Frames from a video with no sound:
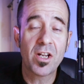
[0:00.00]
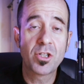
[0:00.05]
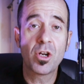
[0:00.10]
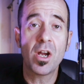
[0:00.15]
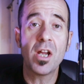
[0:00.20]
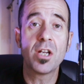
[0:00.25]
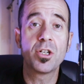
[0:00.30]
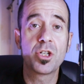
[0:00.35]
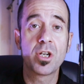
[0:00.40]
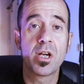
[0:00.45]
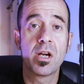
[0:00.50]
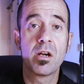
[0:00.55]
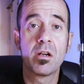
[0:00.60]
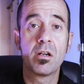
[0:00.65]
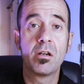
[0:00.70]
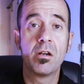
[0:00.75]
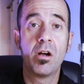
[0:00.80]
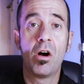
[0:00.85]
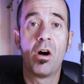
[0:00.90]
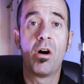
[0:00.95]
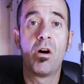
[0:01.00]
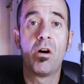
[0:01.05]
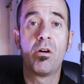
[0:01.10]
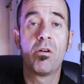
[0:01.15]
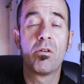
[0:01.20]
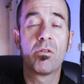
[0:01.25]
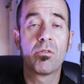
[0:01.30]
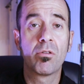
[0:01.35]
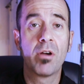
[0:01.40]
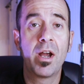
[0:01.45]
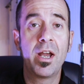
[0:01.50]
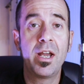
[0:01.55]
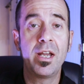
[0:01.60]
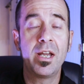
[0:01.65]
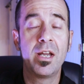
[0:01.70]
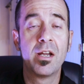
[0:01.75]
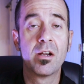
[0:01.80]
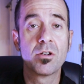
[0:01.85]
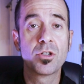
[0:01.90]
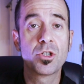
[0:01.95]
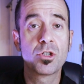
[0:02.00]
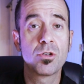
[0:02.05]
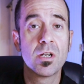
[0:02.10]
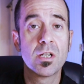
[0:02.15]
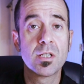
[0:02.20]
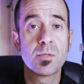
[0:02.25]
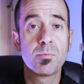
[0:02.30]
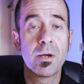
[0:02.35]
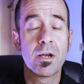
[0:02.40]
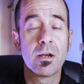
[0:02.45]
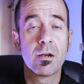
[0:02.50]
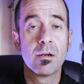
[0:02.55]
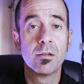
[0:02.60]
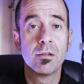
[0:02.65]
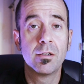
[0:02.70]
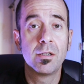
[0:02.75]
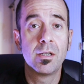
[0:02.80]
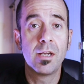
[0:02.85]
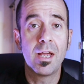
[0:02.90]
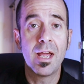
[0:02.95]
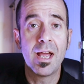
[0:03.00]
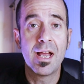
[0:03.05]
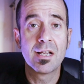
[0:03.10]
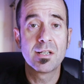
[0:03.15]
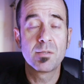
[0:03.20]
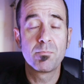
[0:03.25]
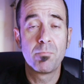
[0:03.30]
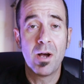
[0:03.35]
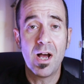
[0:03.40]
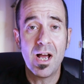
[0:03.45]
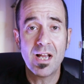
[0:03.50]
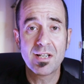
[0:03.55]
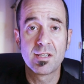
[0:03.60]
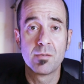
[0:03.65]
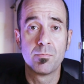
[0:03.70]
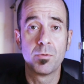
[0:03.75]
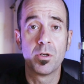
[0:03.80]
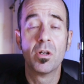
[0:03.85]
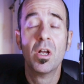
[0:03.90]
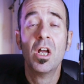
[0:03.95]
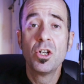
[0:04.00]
I try and share it all right here as transparently as possible.